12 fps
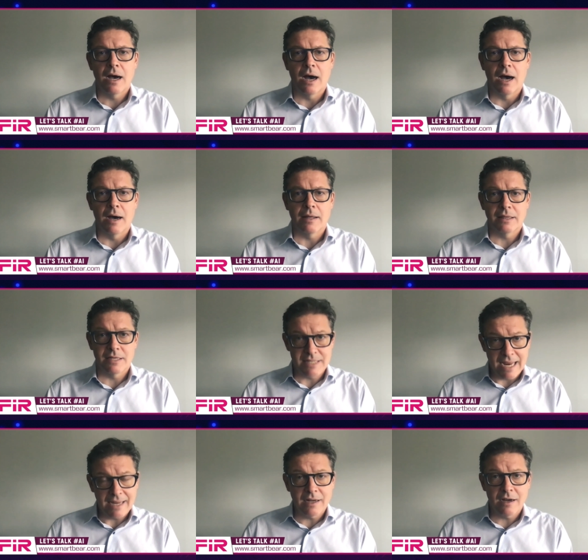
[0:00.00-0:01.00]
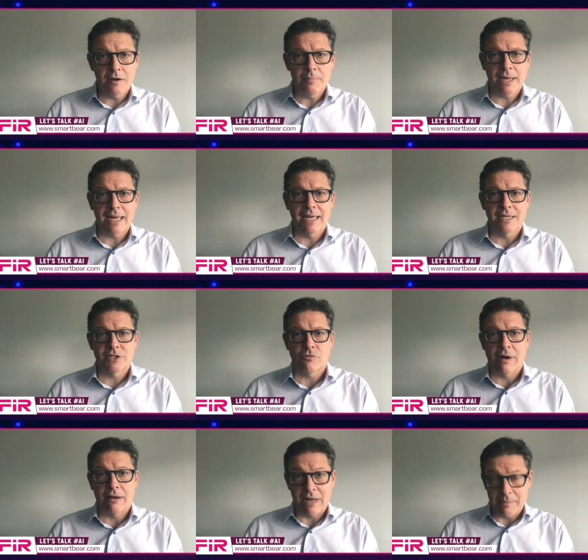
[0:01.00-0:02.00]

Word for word: Uh, the second hub is around